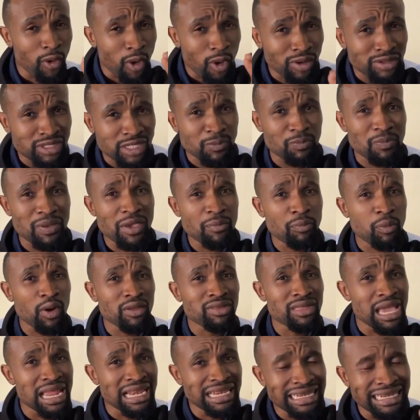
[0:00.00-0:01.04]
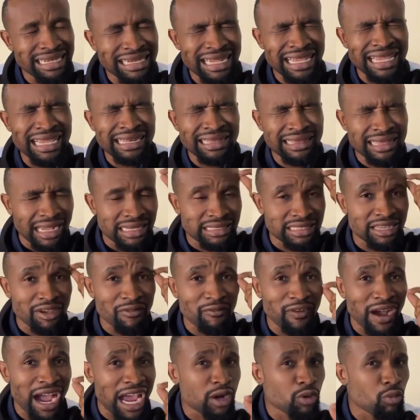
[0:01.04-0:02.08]
Those people, they need that
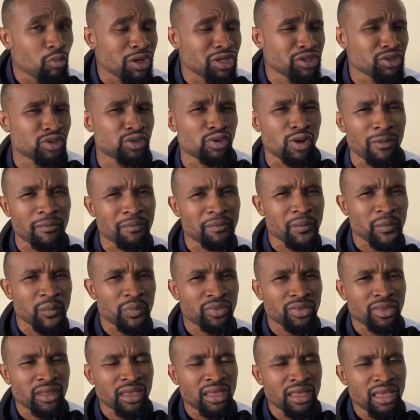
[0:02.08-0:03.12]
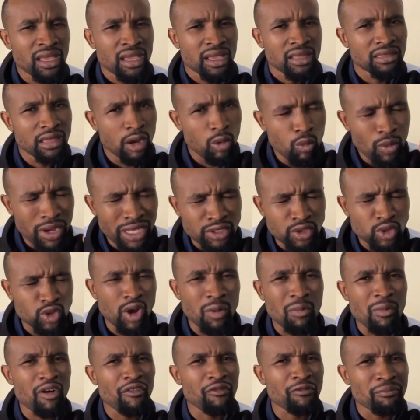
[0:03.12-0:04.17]
divine wisdom. The
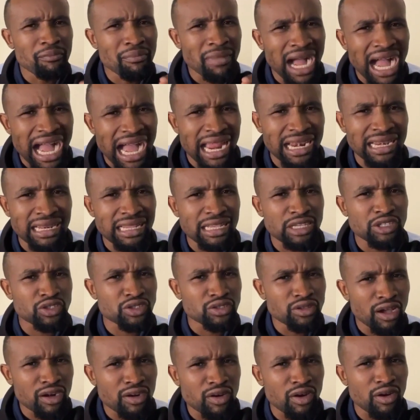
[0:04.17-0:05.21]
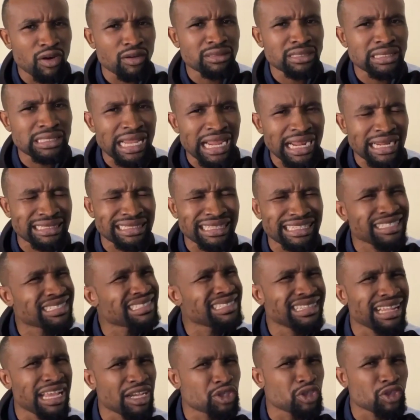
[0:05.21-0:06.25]
wisdom of man is not going to take
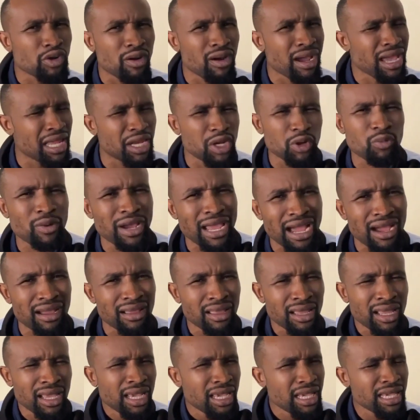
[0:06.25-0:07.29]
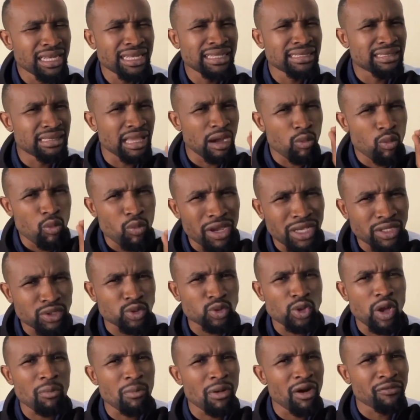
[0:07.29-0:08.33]
this nation anywhere. It is the
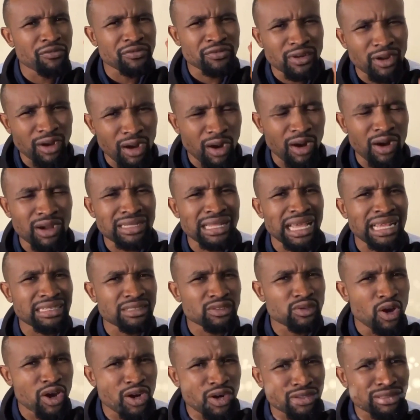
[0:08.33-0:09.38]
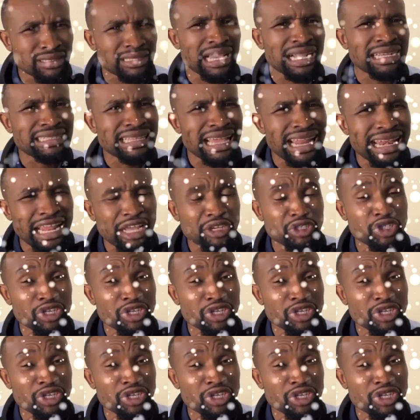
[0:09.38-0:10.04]
wisdom of God that is going to take the